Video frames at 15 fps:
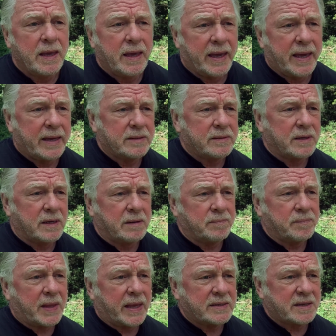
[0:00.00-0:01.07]
And
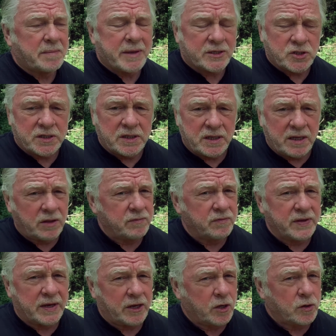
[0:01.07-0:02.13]
um, as I mentioned in the other
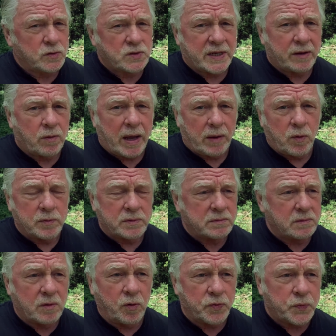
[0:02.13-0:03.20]
videos, I, I, won't
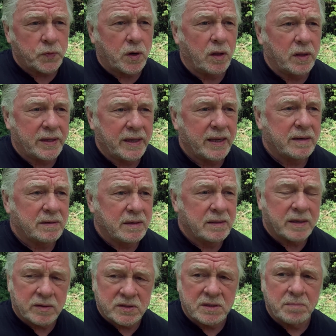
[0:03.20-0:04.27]
go through it all again.
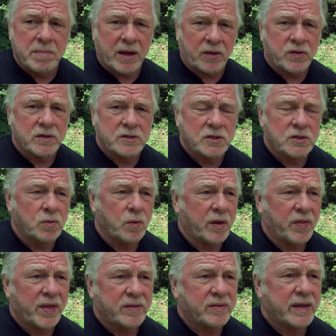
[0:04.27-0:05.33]
There is a method to doing
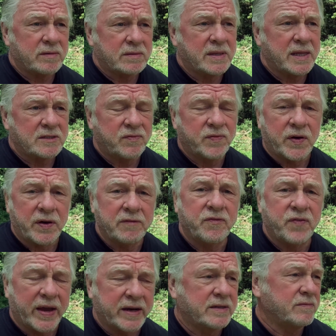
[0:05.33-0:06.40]
that, that that's very
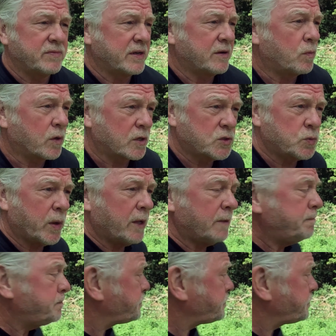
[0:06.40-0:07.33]
effective and it works well.